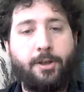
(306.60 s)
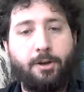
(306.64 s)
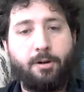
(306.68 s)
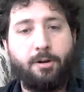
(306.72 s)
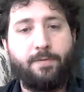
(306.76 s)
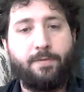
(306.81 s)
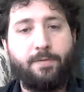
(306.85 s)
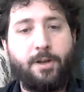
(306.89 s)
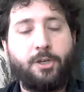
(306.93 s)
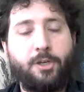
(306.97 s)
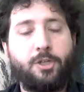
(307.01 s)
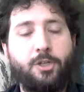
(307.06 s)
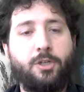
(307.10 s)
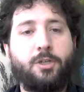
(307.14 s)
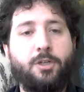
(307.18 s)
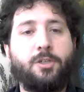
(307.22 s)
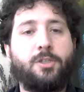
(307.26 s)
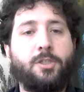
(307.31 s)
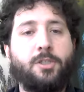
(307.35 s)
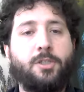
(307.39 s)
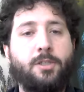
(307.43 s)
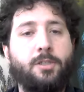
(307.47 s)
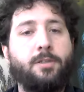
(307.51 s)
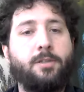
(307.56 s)

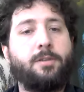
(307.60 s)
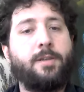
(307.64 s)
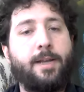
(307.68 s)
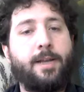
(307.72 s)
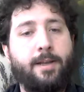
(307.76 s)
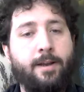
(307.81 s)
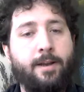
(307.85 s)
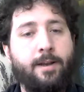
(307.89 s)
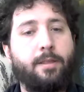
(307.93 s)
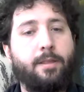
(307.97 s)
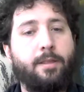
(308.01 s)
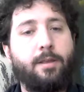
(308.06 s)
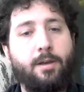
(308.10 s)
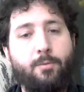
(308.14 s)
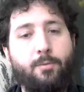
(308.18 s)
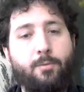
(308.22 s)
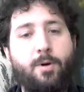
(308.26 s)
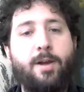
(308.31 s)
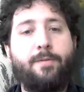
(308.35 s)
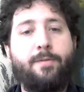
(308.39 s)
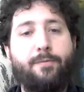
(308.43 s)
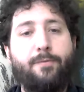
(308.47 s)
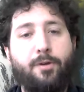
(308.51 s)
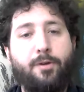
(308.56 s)
adventures and that kind of thing?
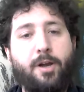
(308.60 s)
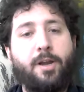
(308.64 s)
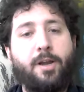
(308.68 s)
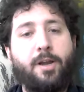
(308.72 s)
Why free?